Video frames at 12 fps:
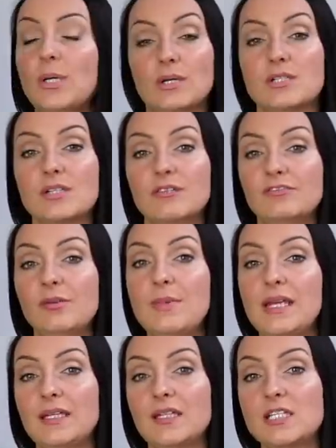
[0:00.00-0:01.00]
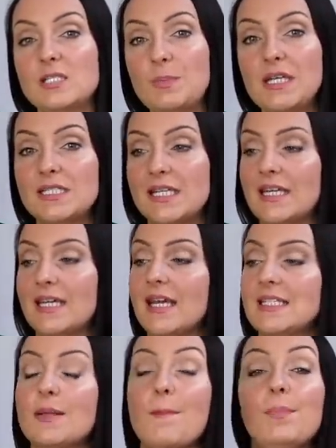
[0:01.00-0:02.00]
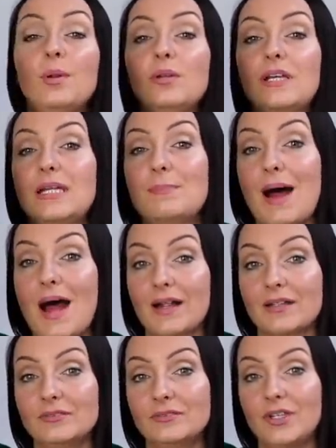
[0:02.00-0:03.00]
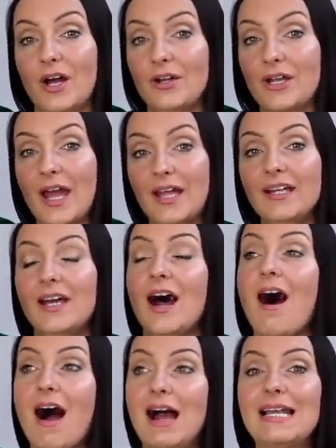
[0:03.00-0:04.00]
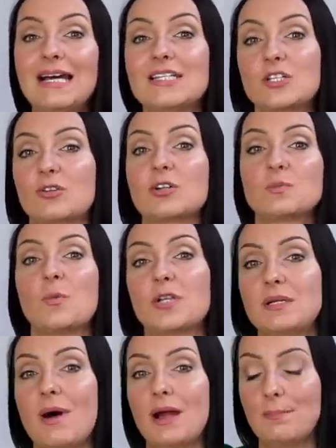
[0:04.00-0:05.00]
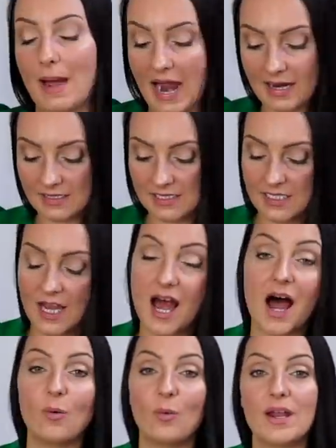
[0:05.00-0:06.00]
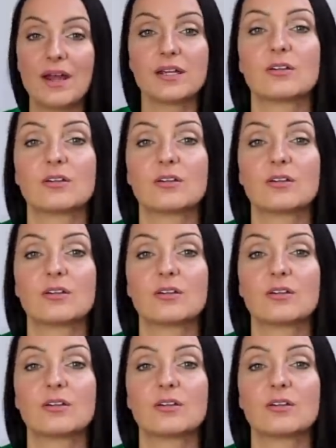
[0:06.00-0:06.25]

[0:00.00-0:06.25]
but for me the speedy is a bulky bag okay? I like to crossbody my bags, and when I